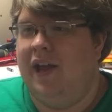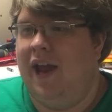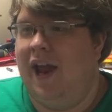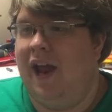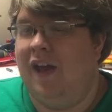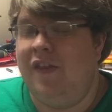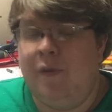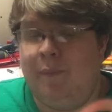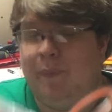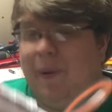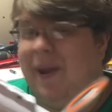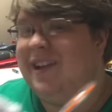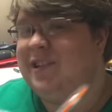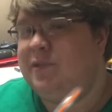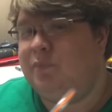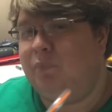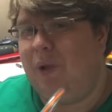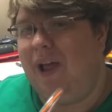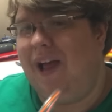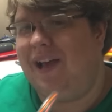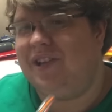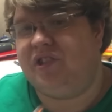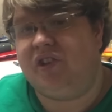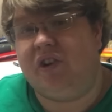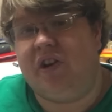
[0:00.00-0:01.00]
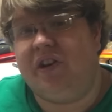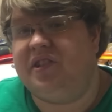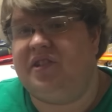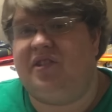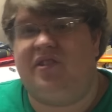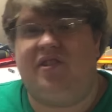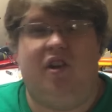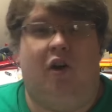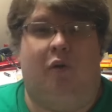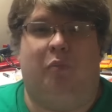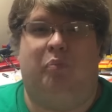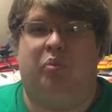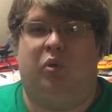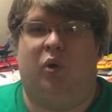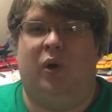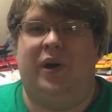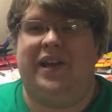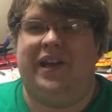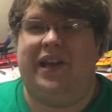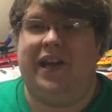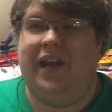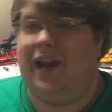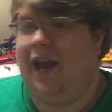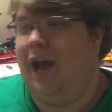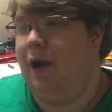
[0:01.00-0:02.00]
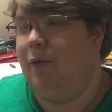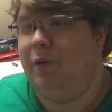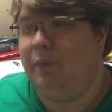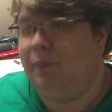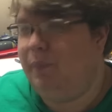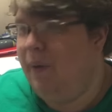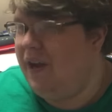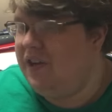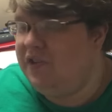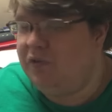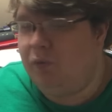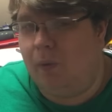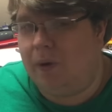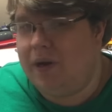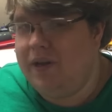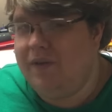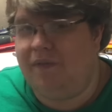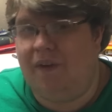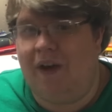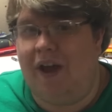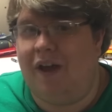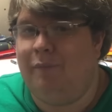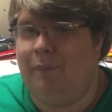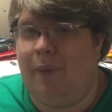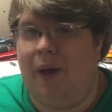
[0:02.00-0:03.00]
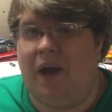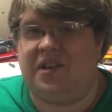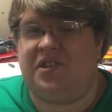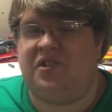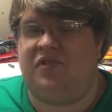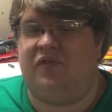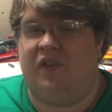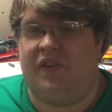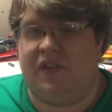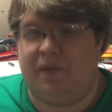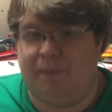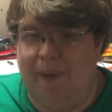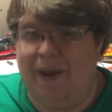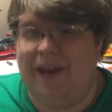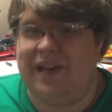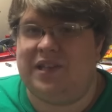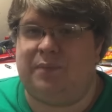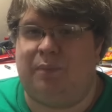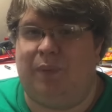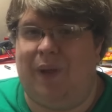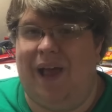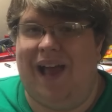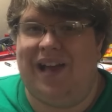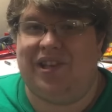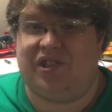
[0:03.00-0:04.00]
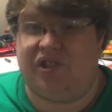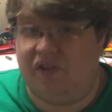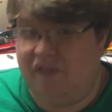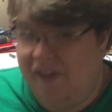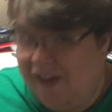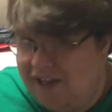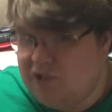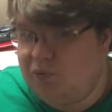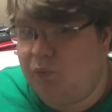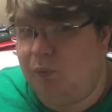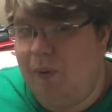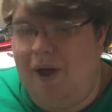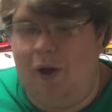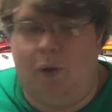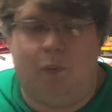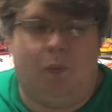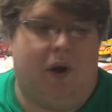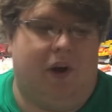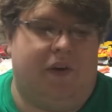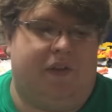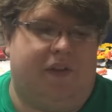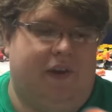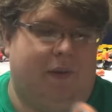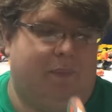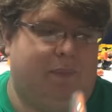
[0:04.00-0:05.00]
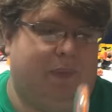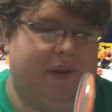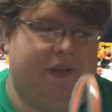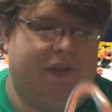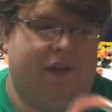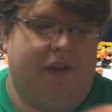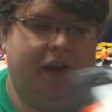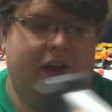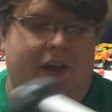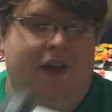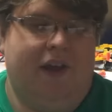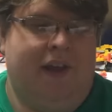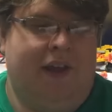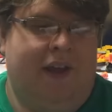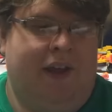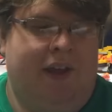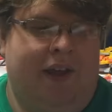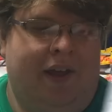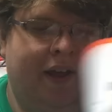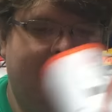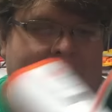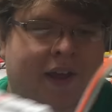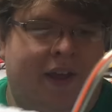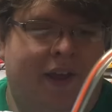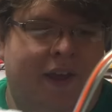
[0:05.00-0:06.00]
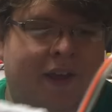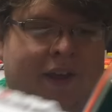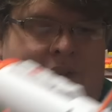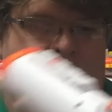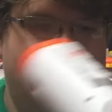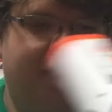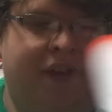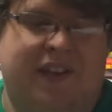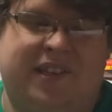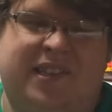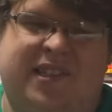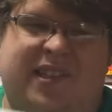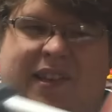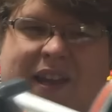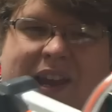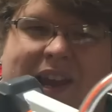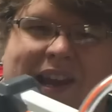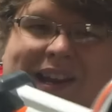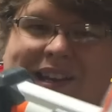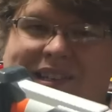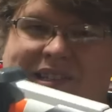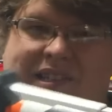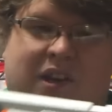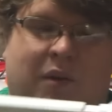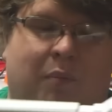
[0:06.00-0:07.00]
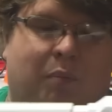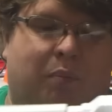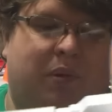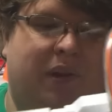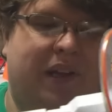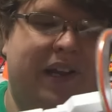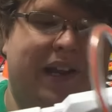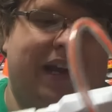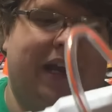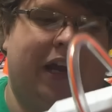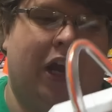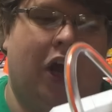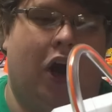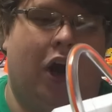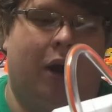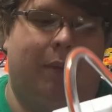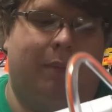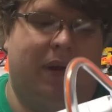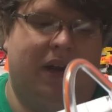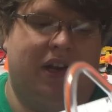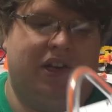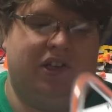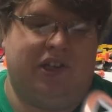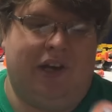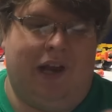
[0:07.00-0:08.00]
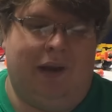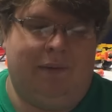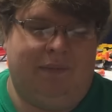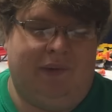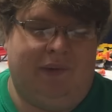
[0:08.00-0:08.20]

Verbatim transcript: And the base blaster is still pretty good. I would pay $25 for the base blaster. That's well worth it, but this thing is complete garbage.